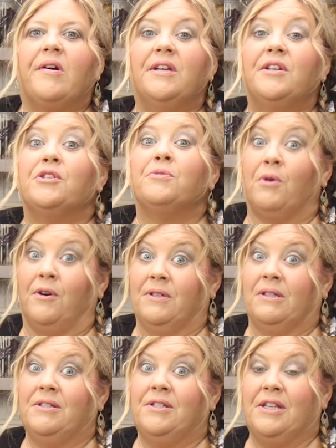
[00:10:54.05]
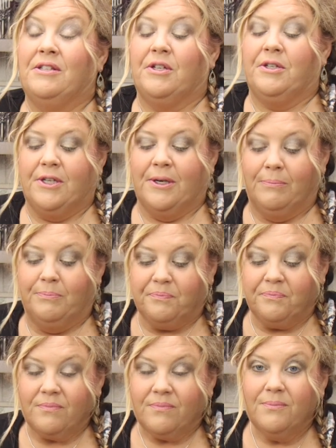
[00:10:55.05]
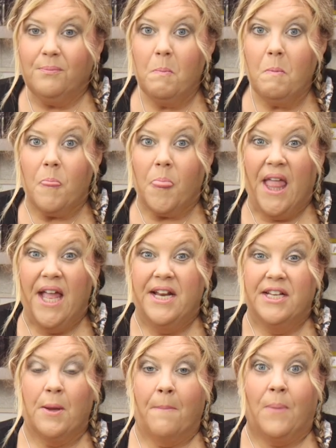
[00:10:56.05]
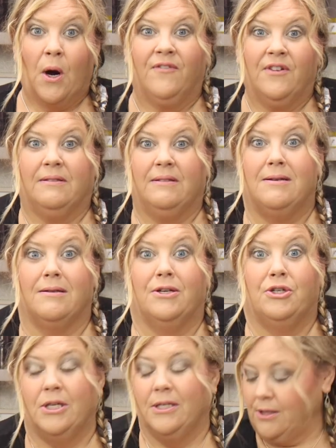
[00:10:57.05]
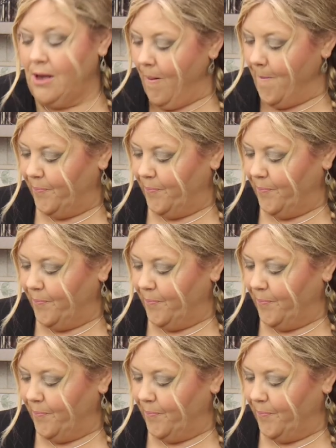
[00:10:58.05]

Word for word: It is perfectly seasoned. It is perfectly delicious.